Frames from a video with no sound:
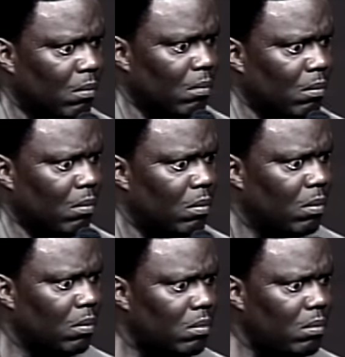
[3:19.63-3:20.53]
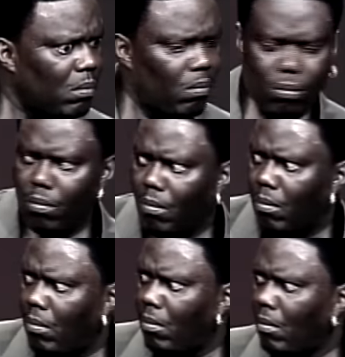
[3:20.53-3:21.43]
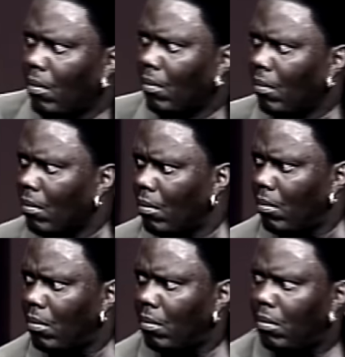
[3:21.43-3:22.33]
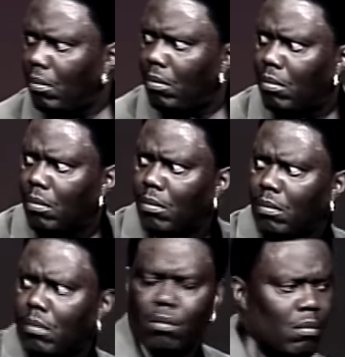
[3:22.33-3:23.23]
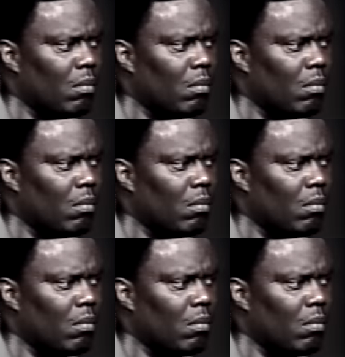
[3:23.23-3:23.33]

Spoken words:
[no speech]